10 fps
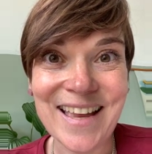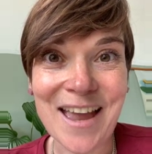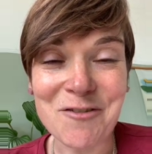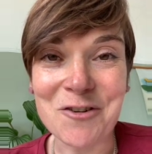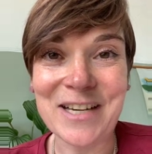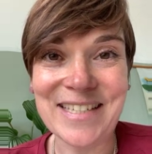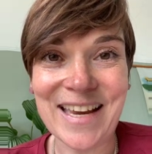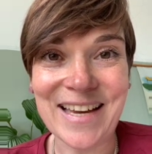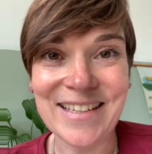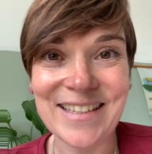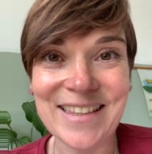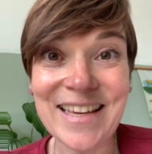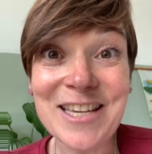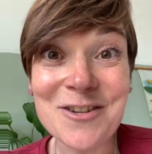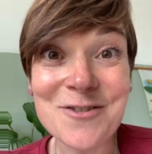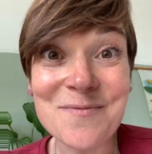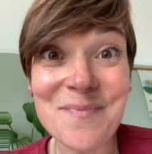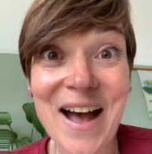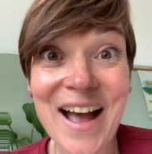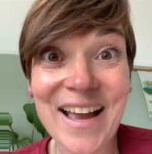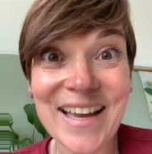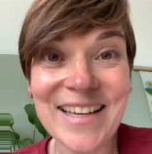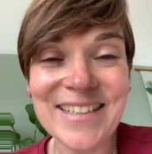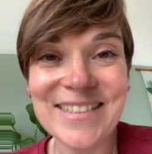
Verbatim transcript: Have a great day. Thank you. Bye.